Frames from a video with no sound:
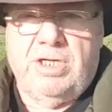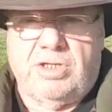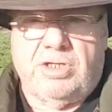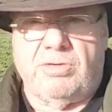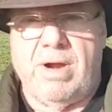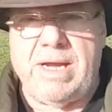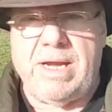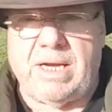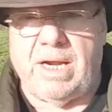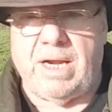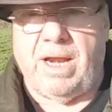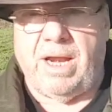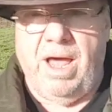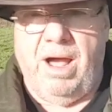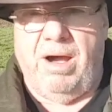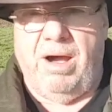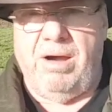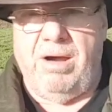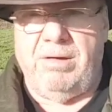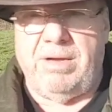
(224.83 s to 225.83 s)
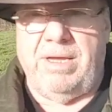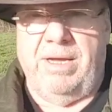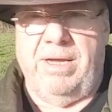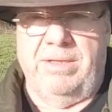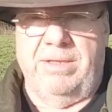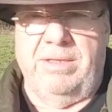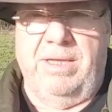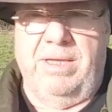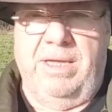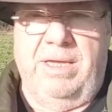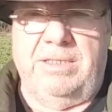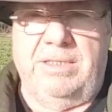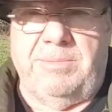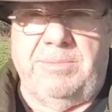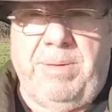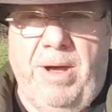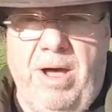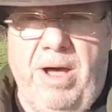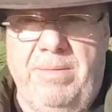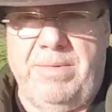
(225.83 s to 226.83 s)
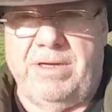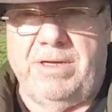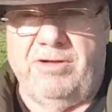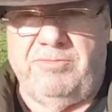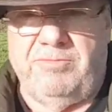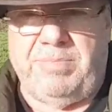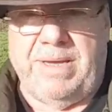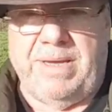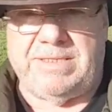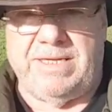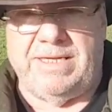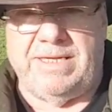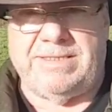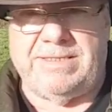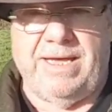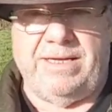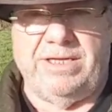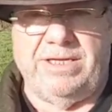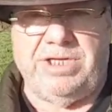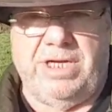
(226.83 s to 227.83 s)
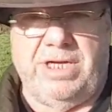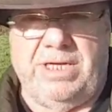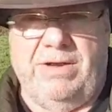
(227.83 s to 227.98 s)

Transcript: Greg Clark and the Department of Business, Energy